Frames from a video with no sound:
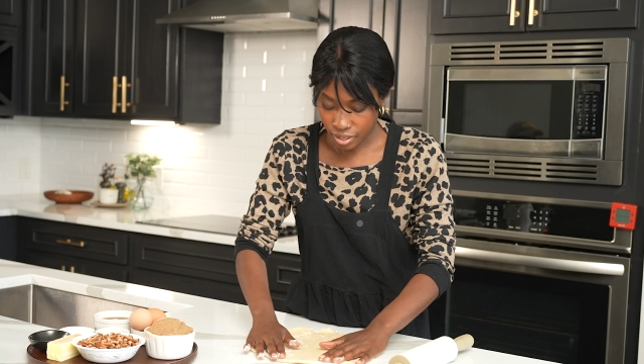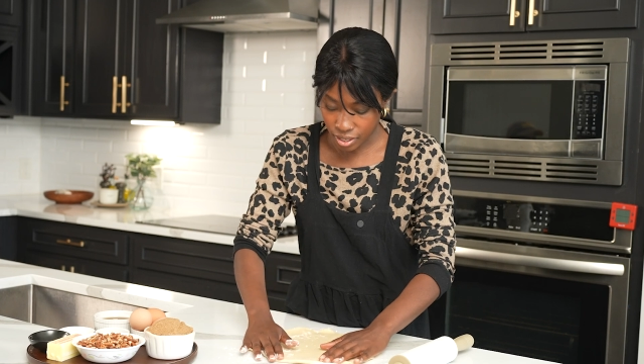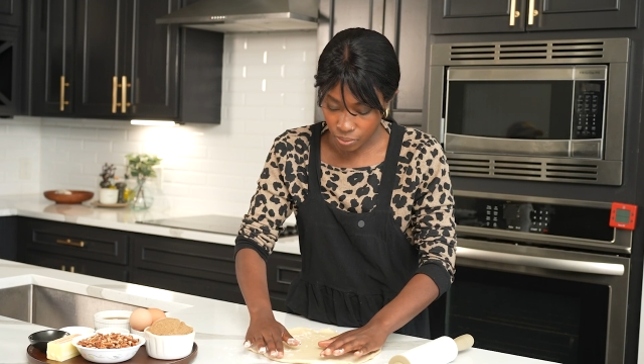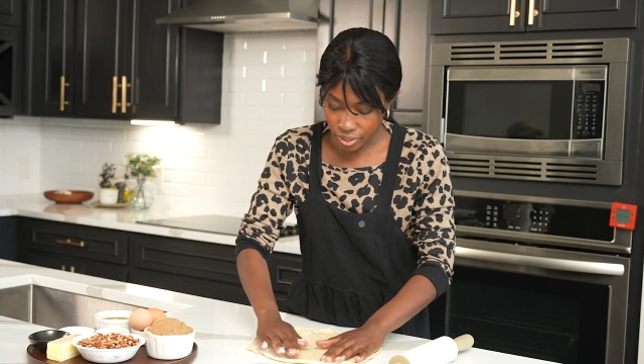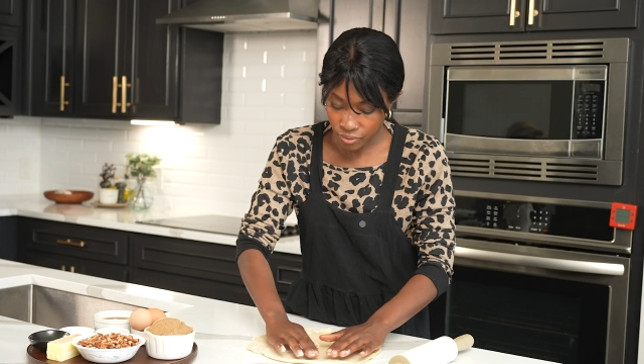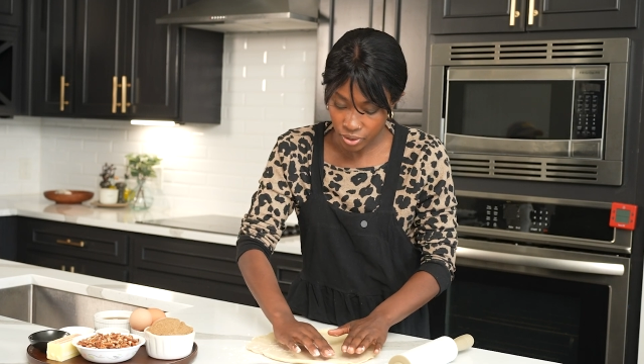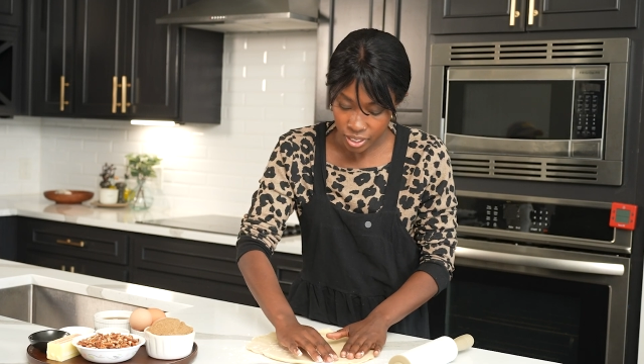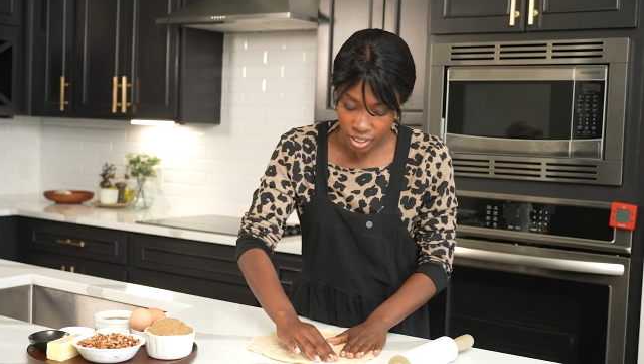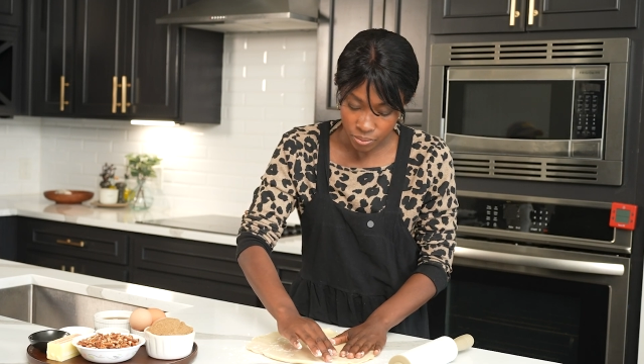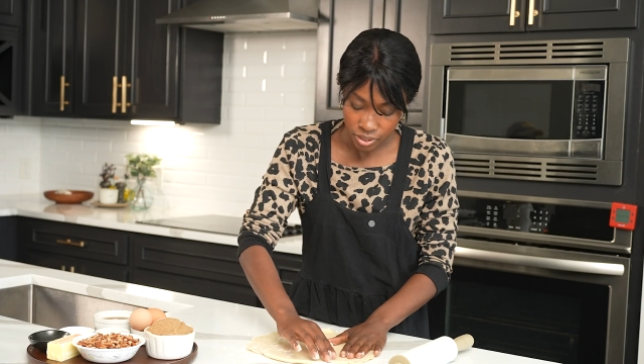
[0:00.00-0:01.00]
Now, whenever I
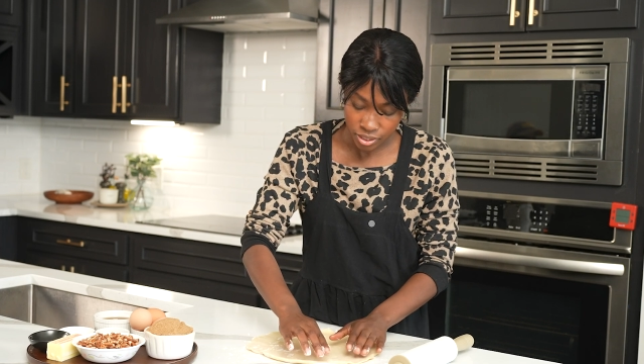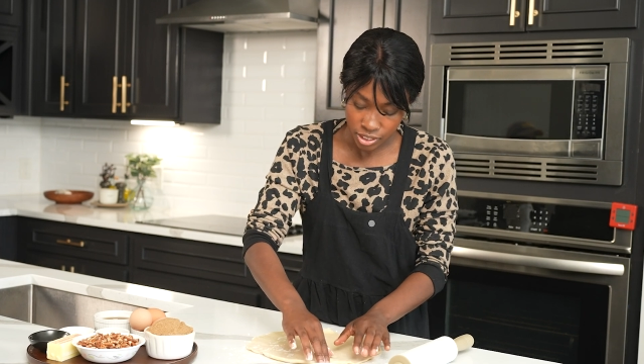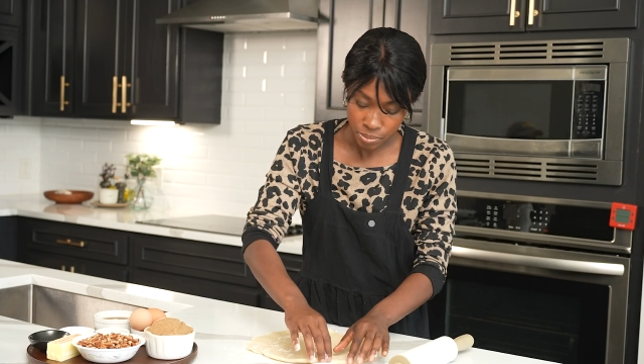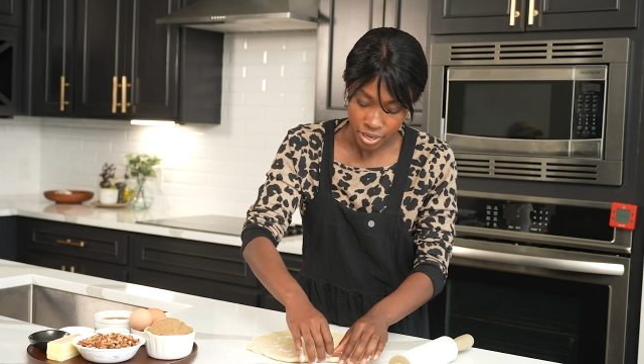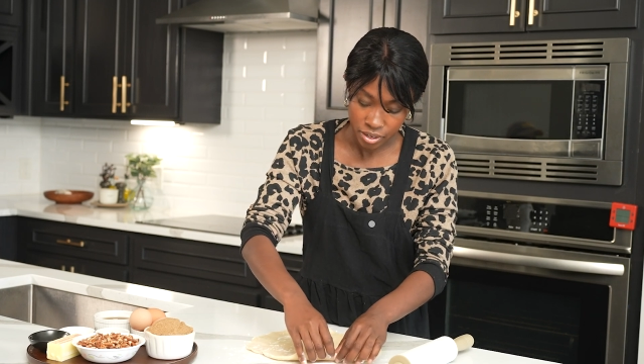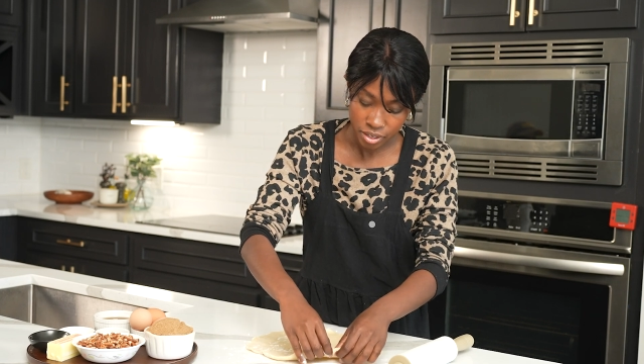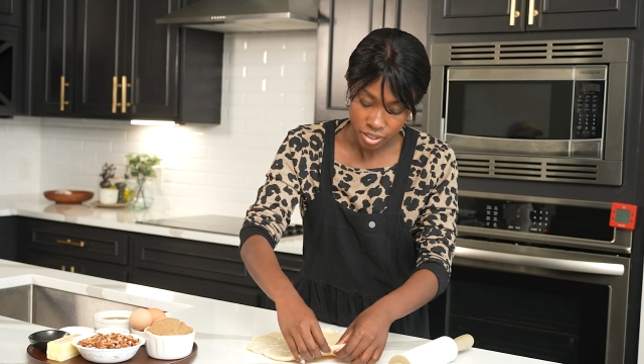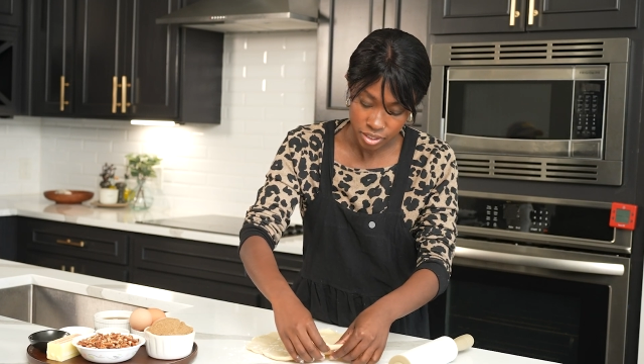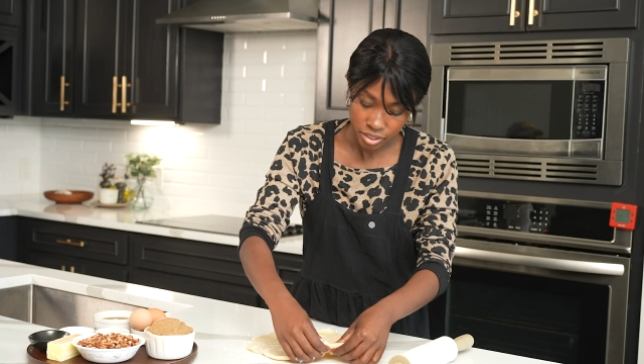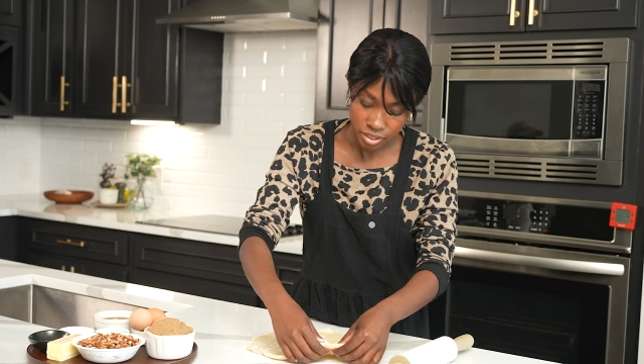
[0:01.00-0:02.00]
get one of these pie
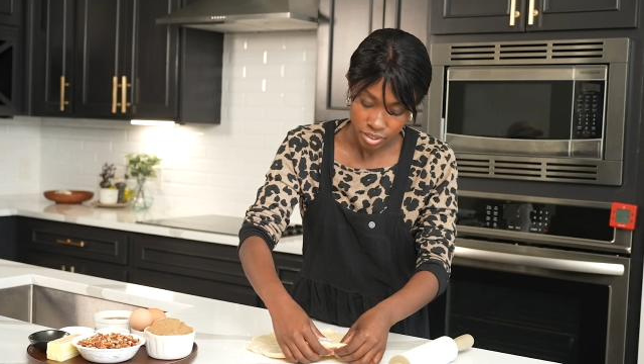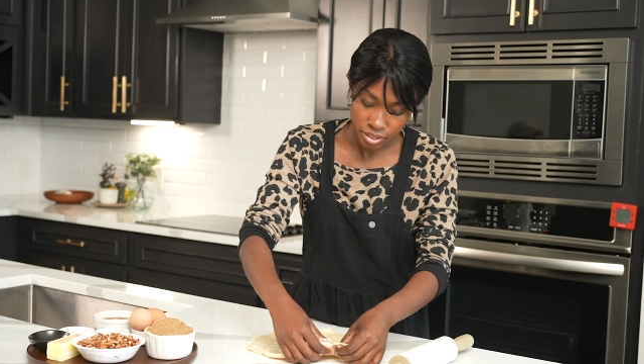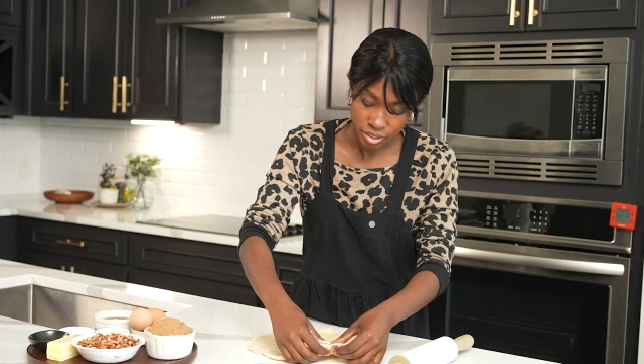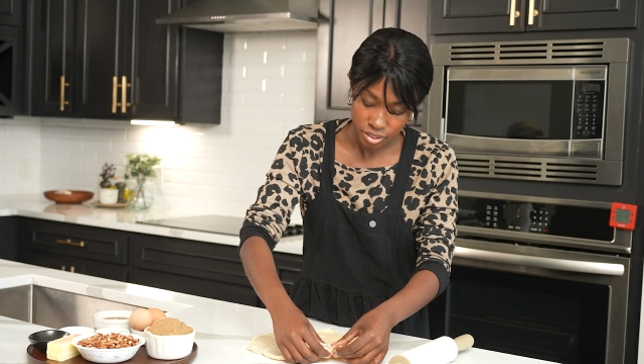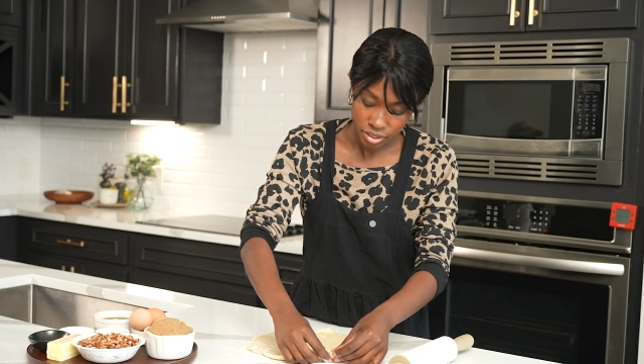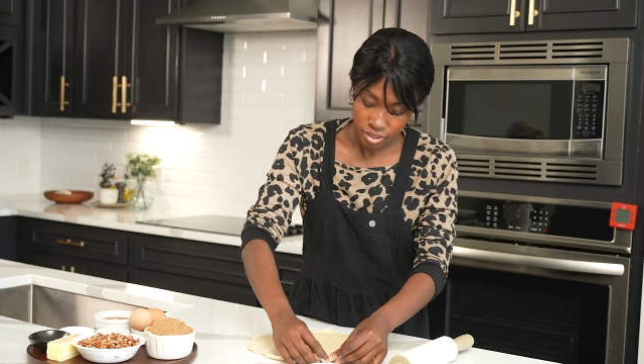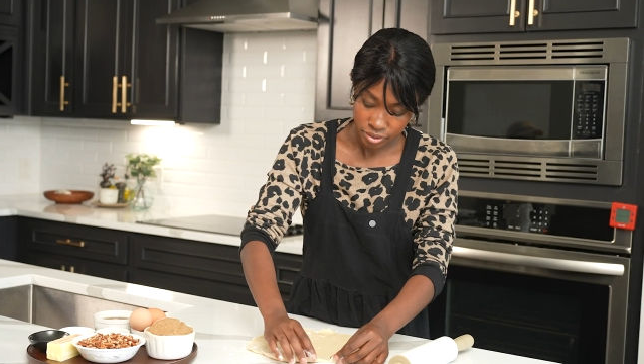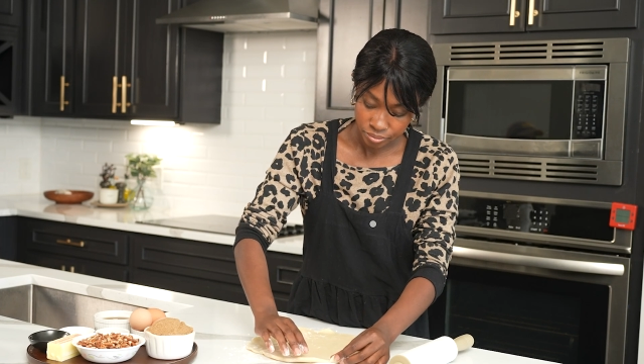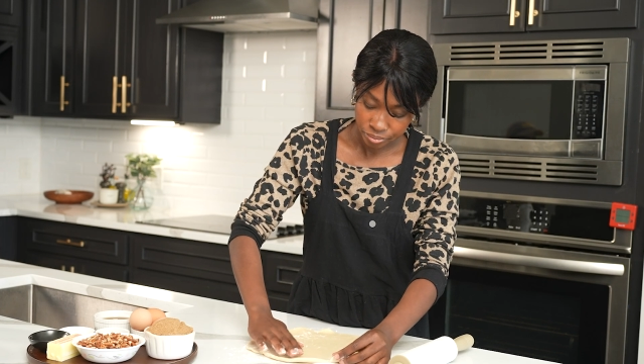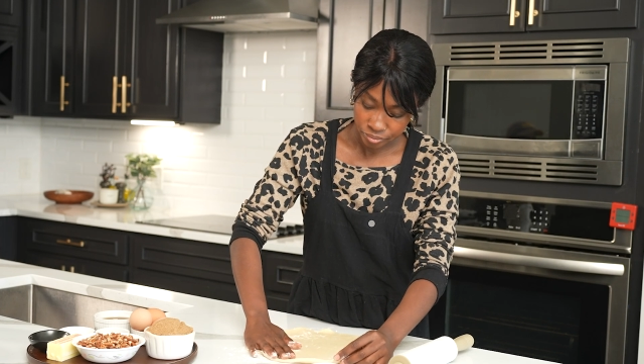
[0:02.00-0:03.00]
crusts,
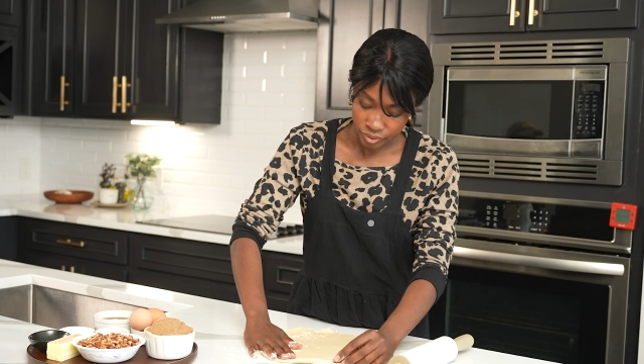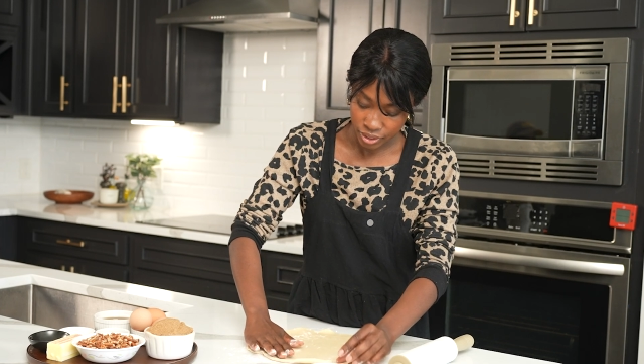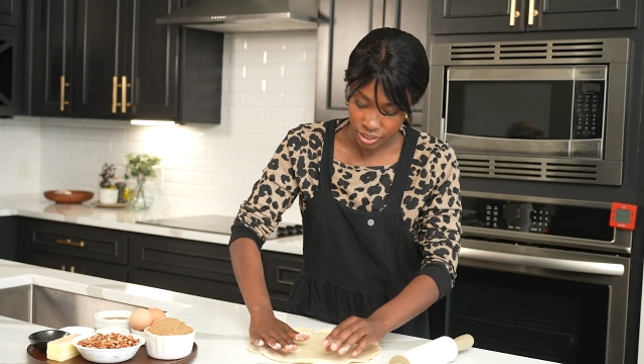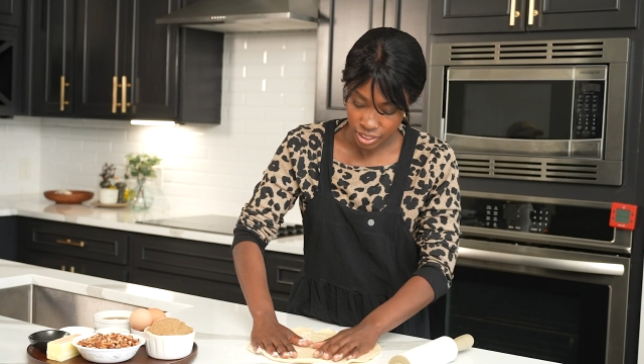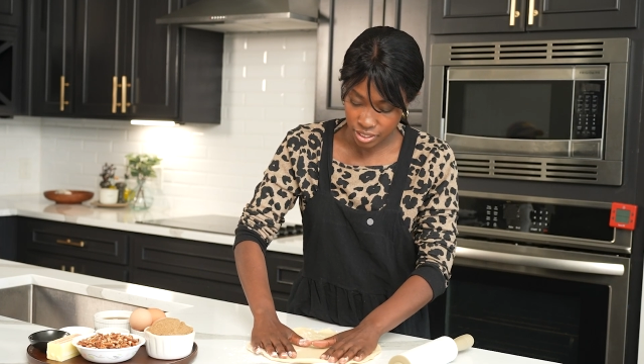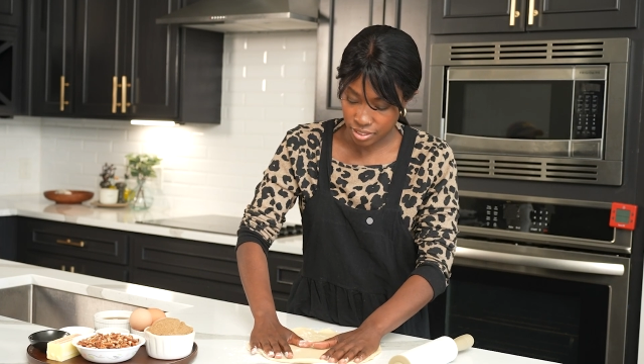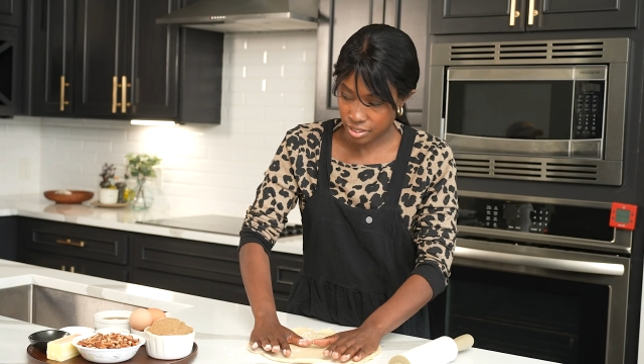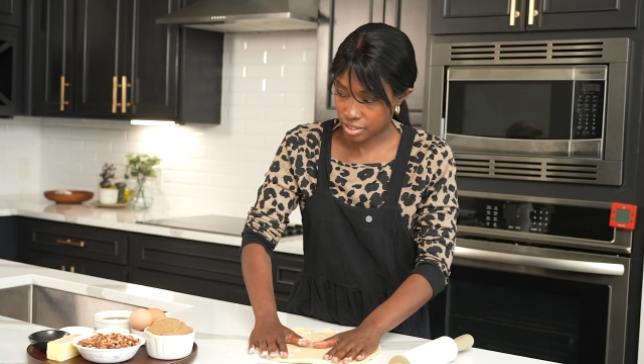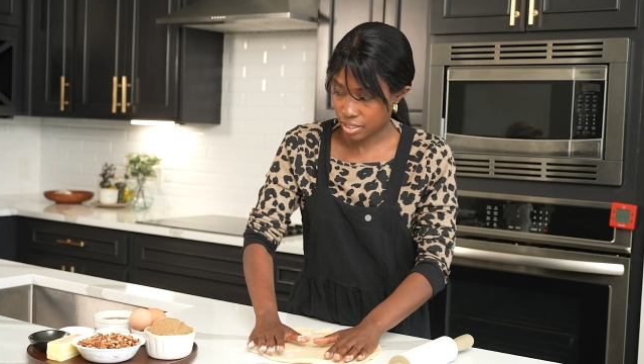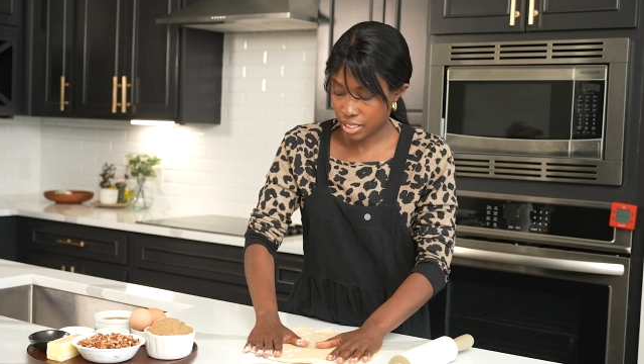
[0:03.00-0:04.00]
see,
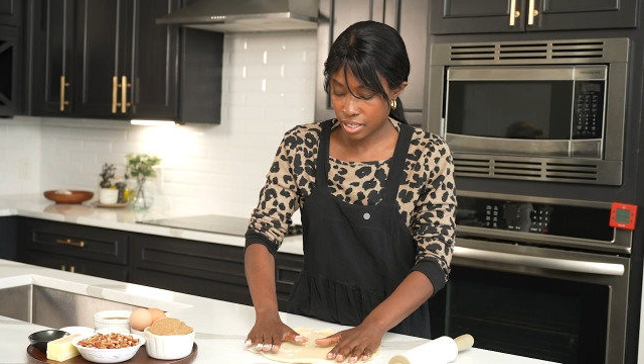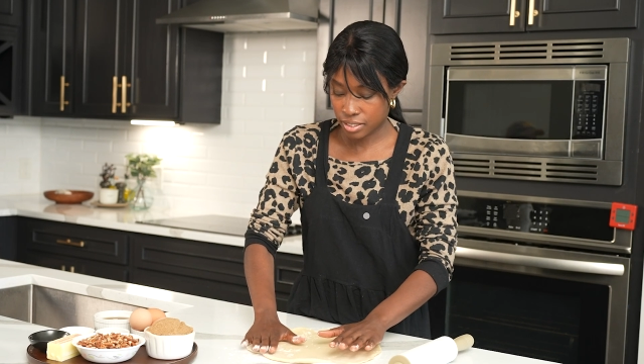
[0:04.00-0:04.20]
it's kind